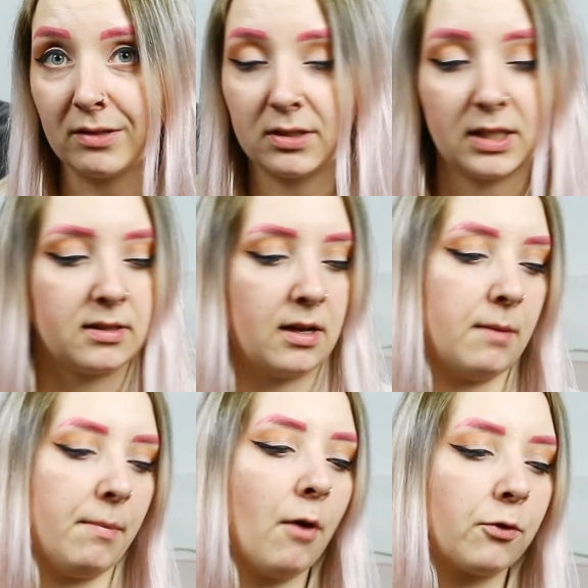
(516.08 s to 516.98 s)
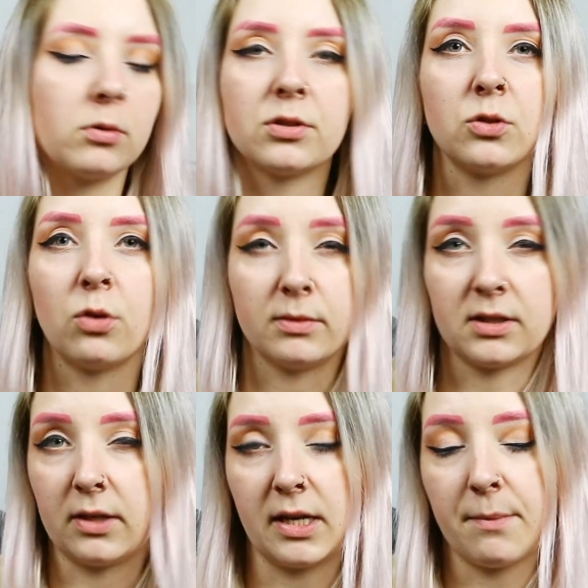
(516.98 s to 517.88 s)
well seasoned, but of course you normally
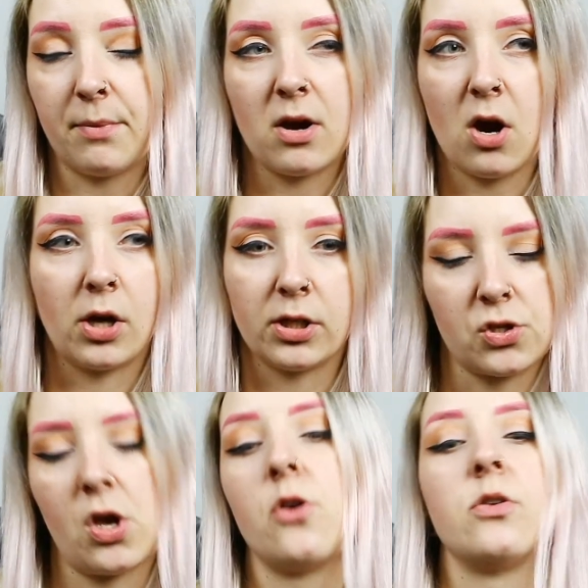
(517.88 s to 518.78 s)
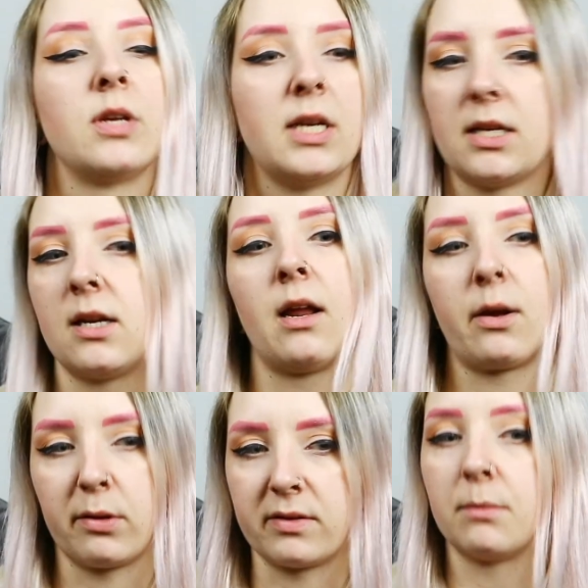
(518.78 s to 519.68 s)
don't eat a burger on its own. You eat it
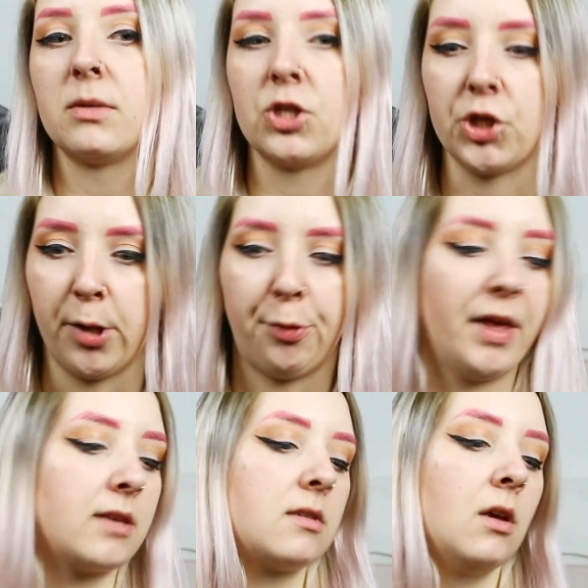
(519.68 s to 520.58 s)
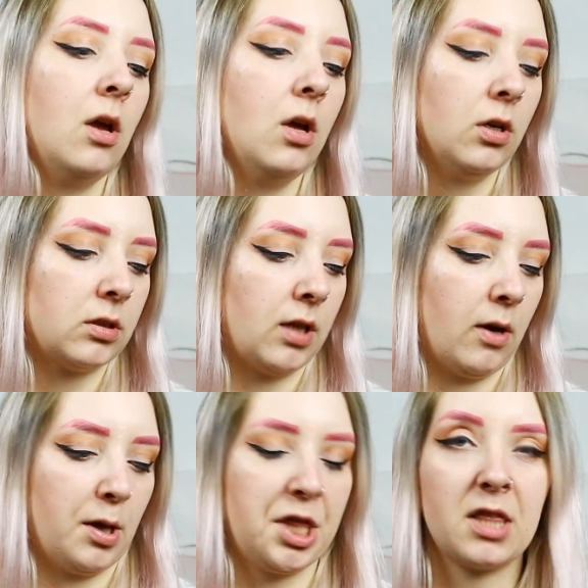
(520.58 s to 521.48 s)
like with some additional things.
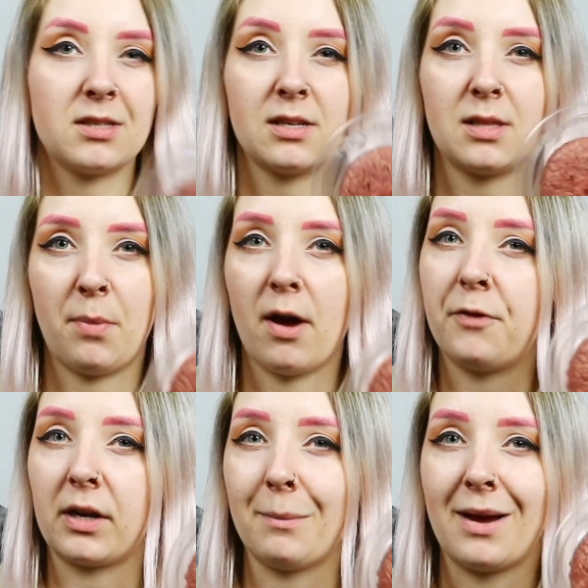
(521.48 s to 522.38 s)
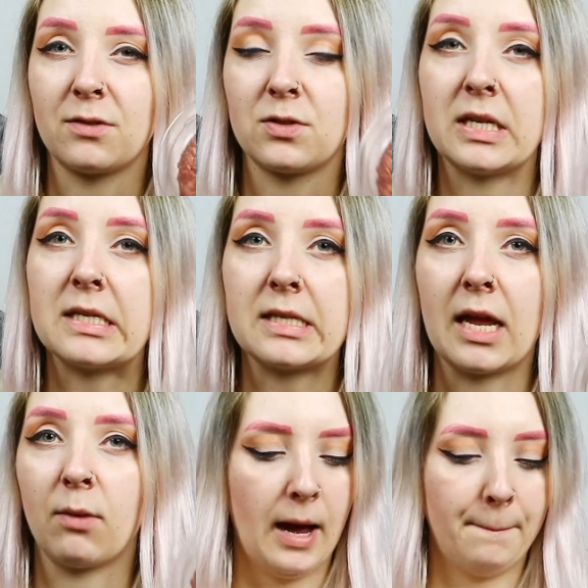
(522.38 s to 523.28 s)
So I think this has the perfect amount of
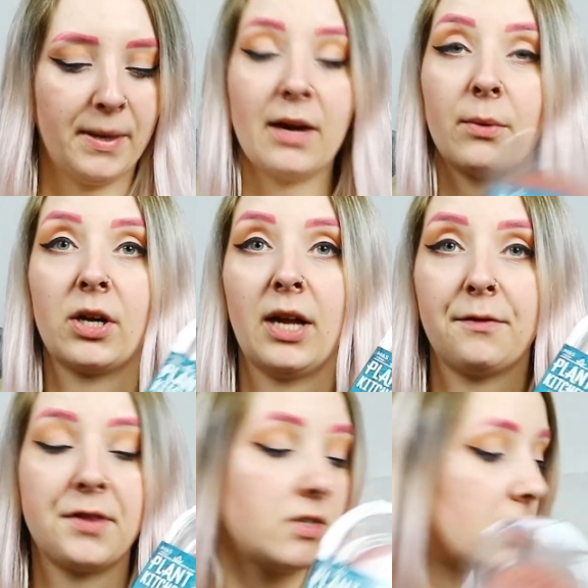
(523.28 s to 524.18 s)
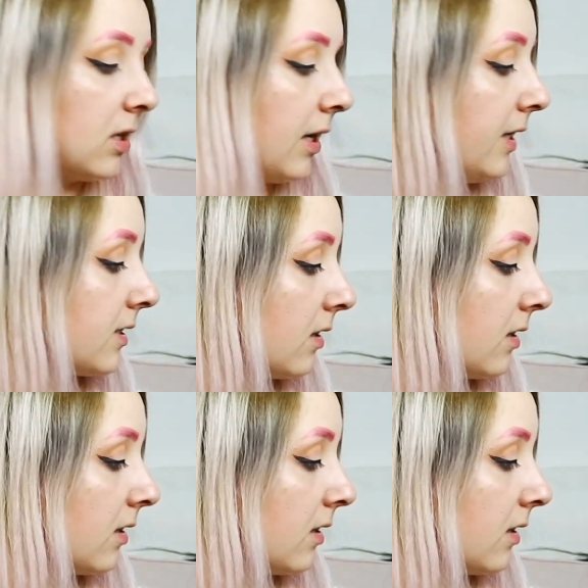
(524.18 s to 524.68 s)
seasoning. But yeah, we're gonna have those tonight.